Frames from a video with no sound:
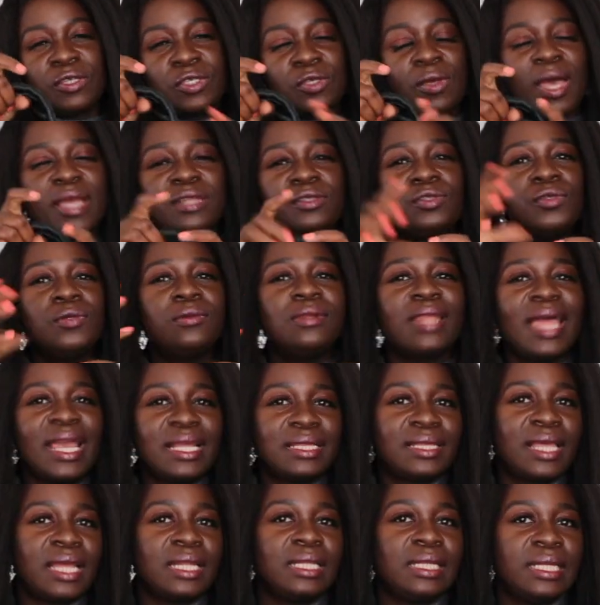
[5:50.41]
So I do like
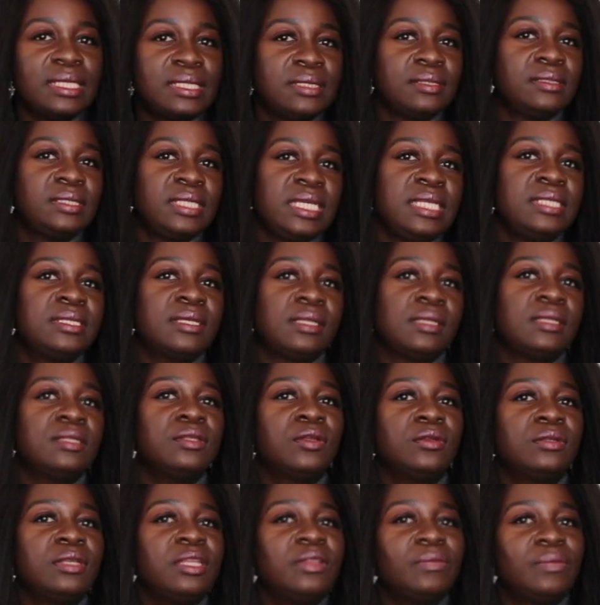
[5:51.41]
that little detailing on it,